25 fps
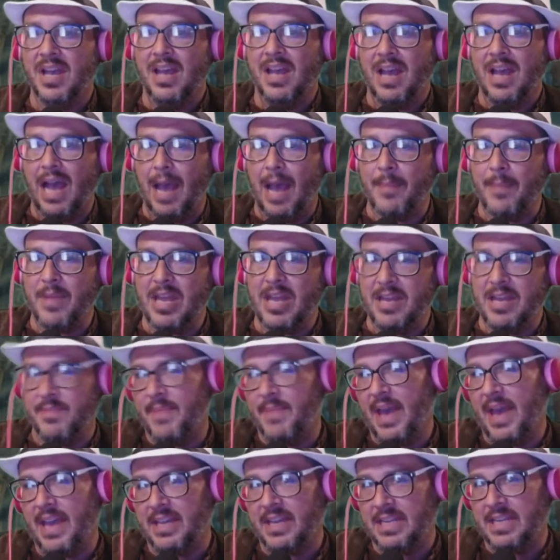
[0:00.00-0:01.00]
I made
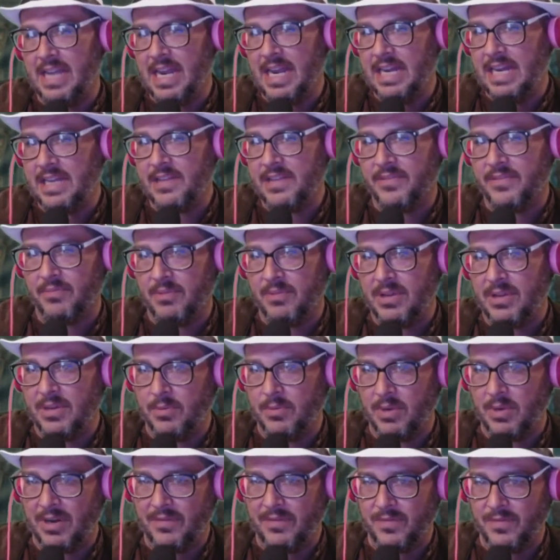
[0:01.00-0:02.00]
back in 83
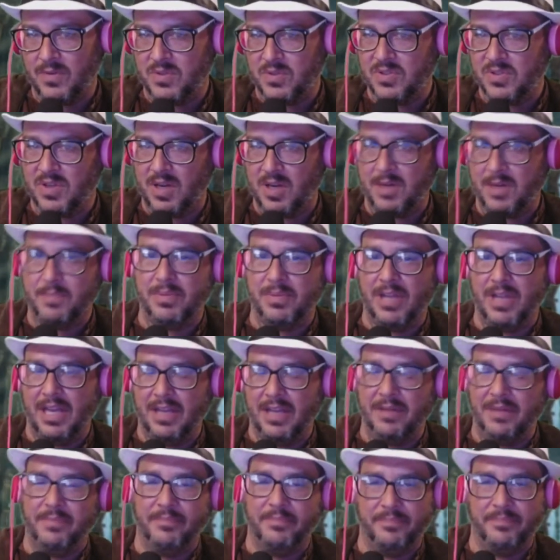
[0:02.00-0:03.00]
when I first started
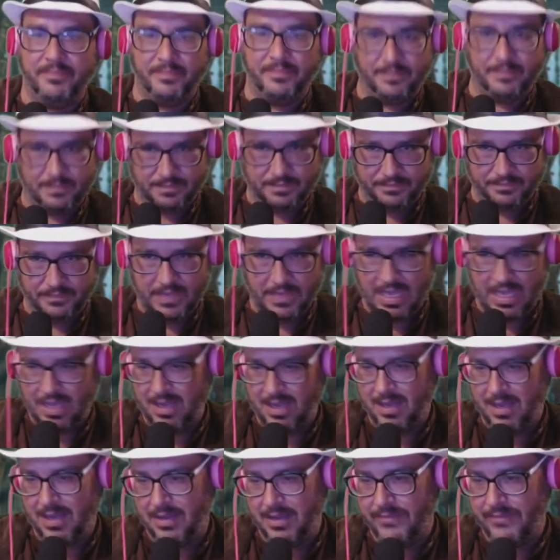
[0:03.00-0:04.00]
playing.
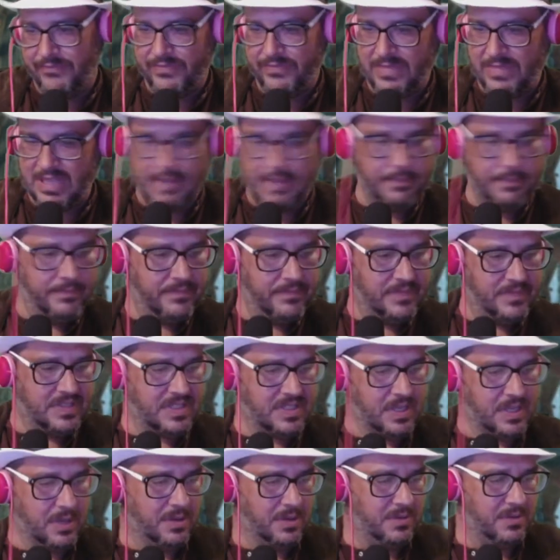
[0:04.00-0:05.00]
Yep.
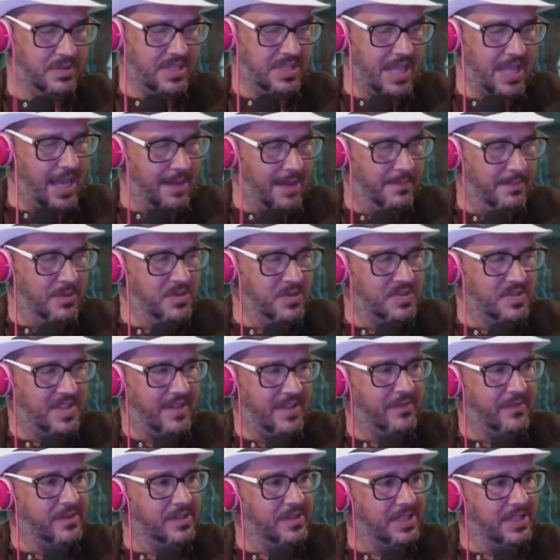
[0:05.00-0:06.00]
So, yeah, most
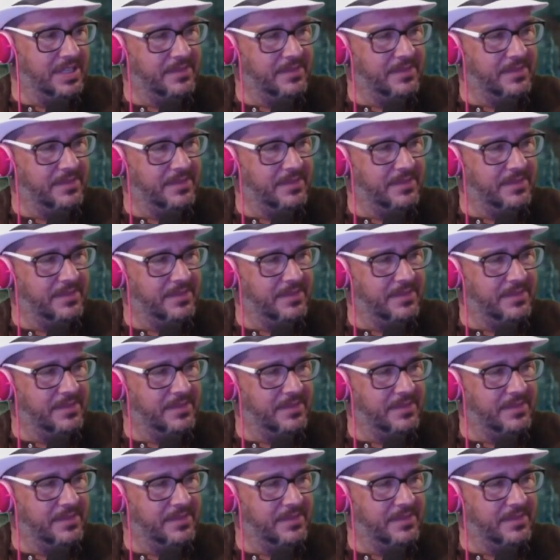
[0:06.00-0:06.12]
definitely.